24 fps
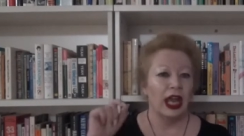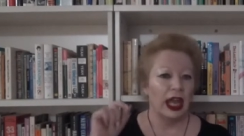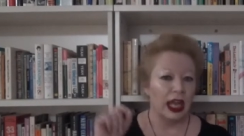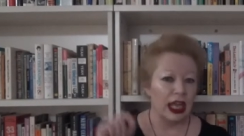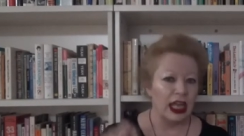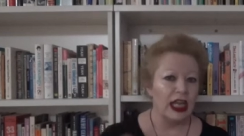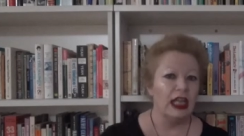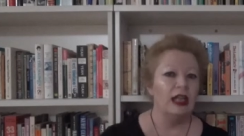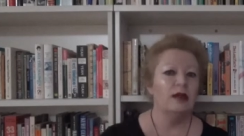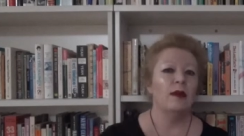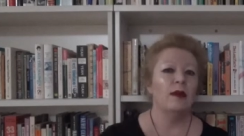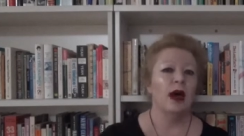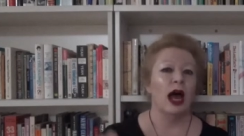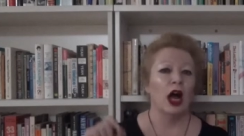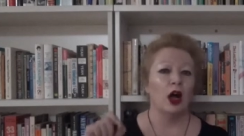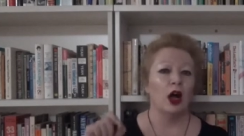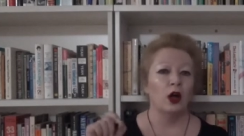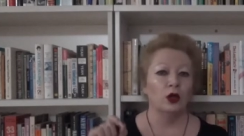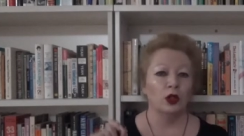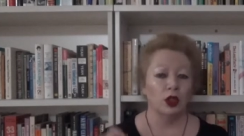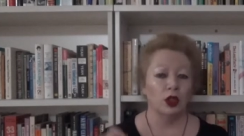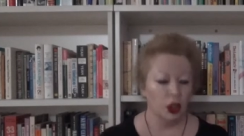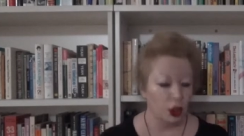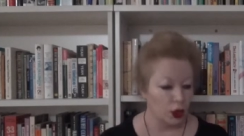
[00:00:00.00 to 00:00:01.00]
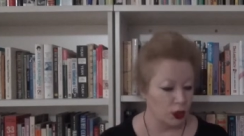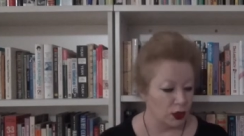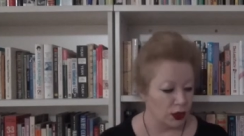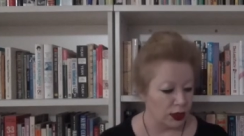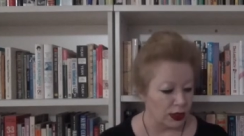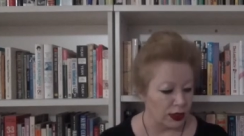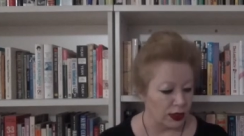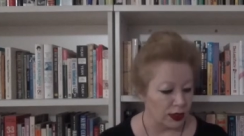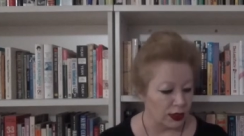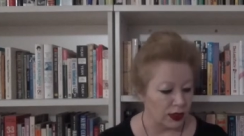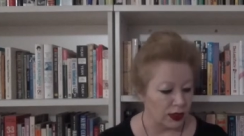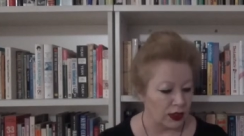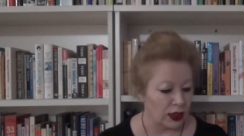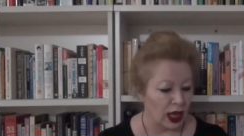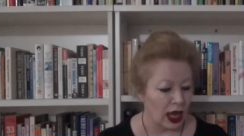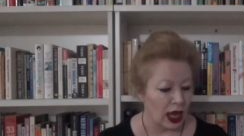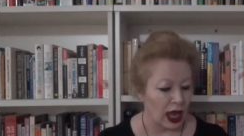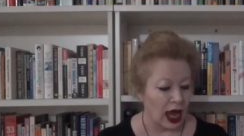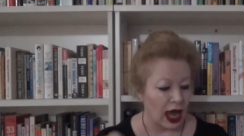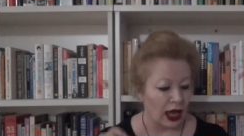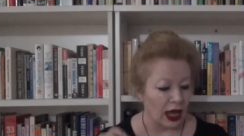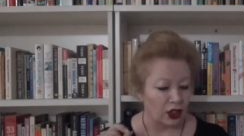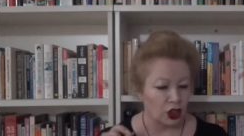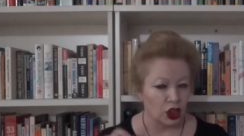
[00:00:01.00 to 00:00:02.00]
email users
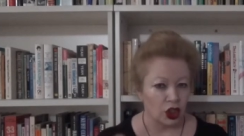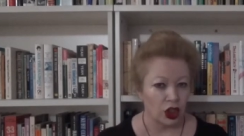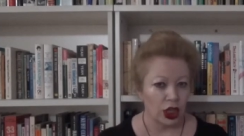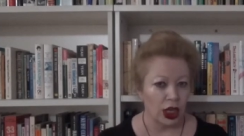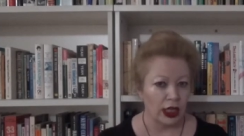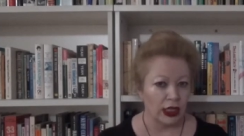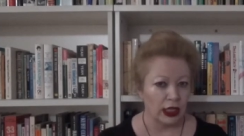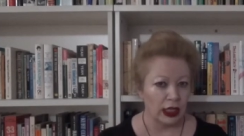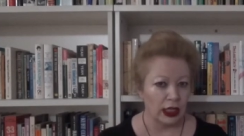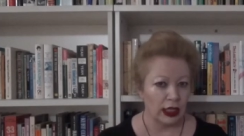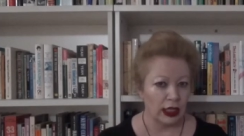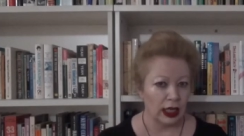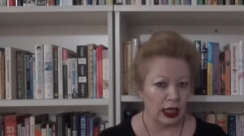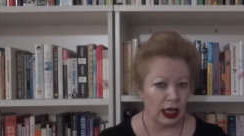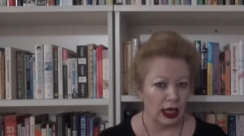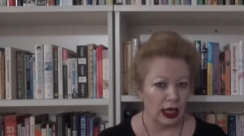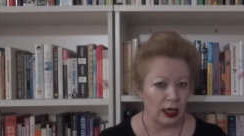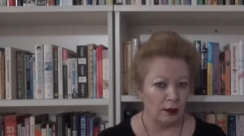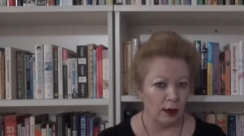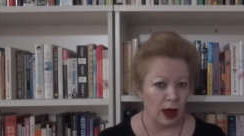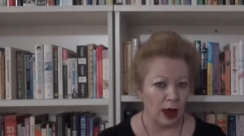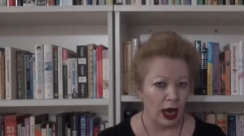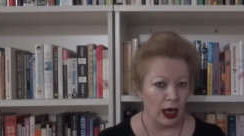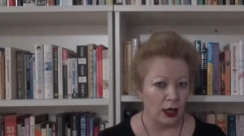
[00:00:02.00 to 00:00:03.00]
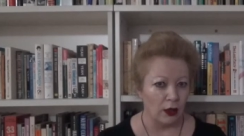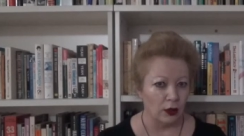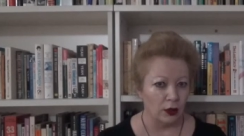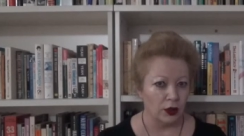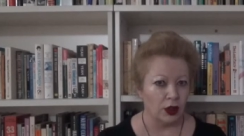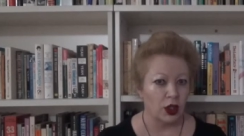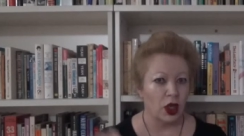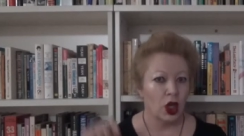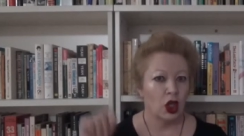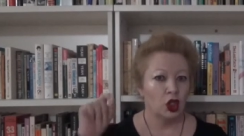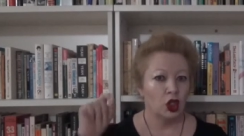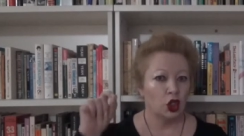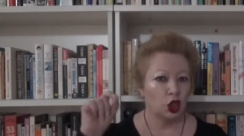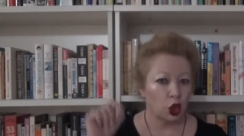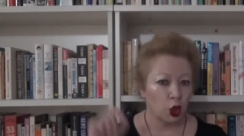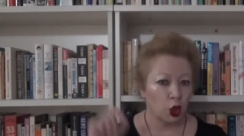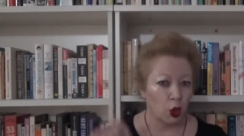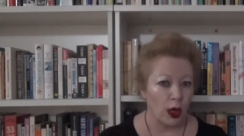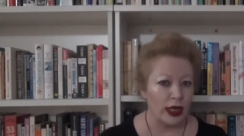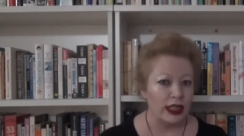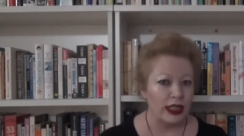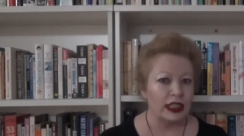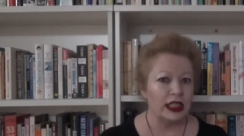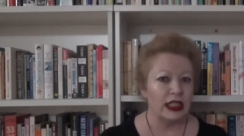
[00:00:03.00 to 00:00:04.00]
are checking emails
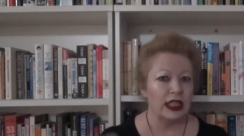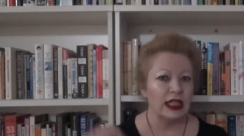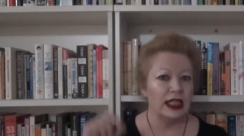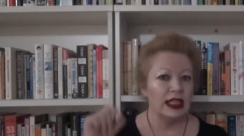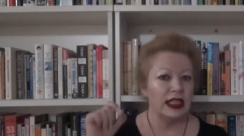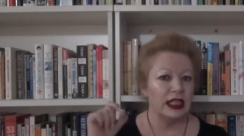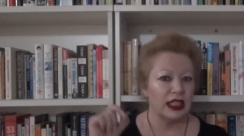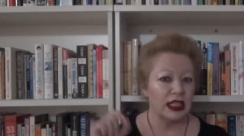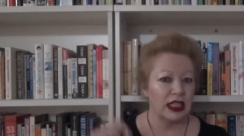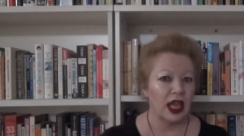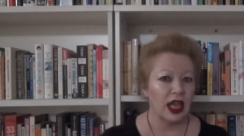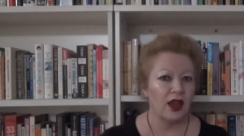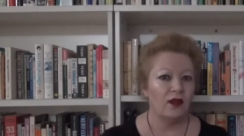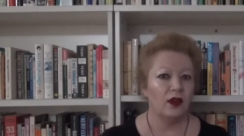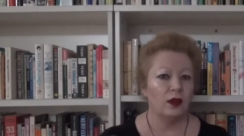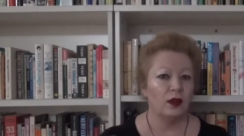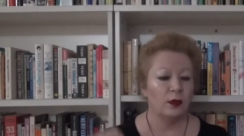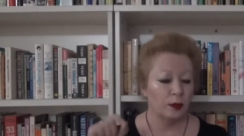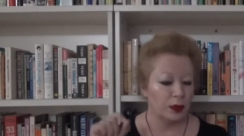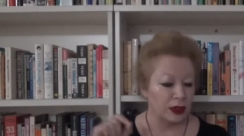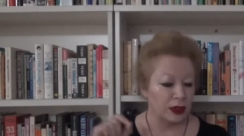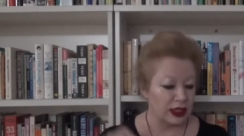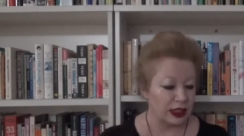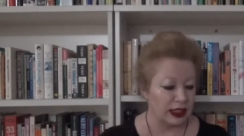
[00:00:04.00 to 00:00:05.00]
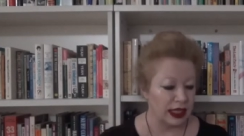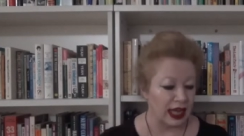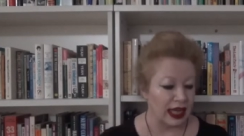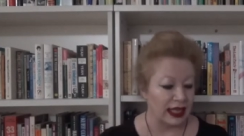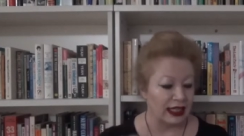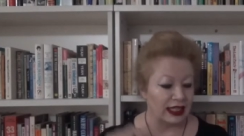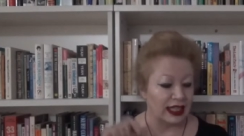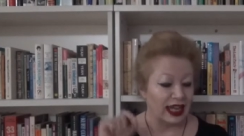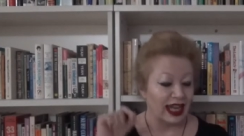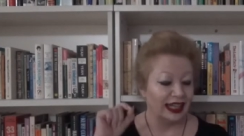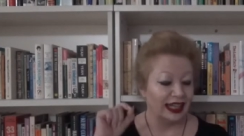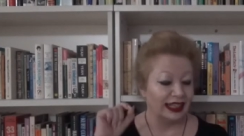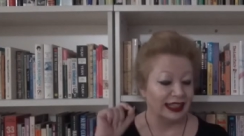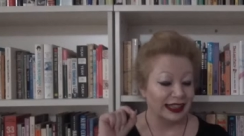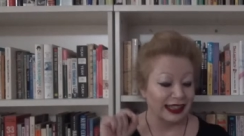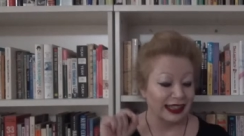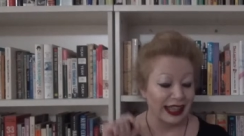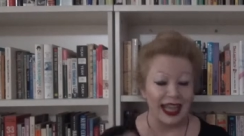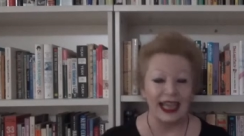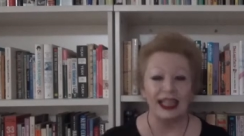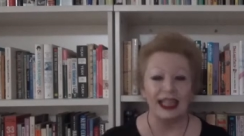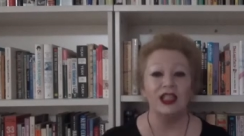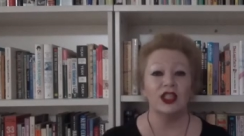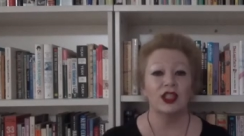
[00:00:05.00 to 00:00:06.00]
27%
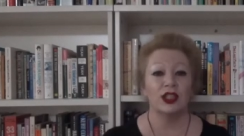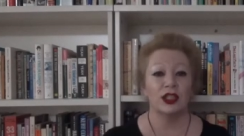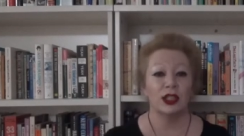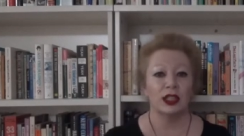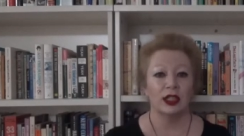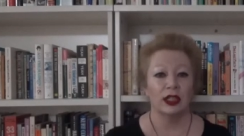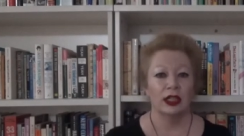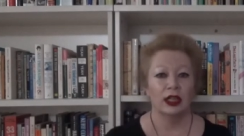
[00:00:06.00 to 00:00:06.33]
less